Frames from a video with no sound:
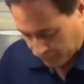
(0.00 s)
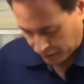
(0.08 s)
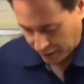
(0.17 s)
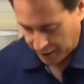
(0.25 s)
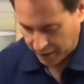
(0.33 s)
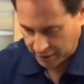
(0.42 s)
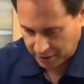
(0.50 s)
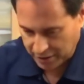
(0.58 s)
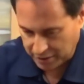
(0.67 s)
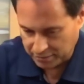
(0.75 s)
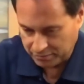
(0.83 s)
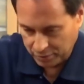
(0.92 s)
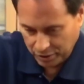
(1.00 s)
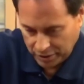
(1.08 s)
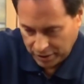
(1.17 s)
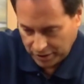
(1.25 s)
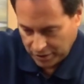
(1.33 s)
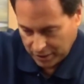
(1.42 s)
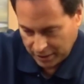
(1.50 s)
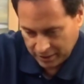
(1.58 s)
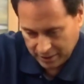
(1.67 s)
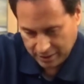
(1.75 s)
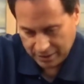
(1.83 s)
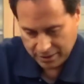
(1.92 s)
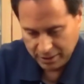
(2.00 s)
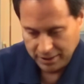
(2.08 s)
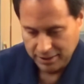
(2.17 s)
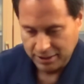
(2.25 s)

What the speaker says: and put it together like this.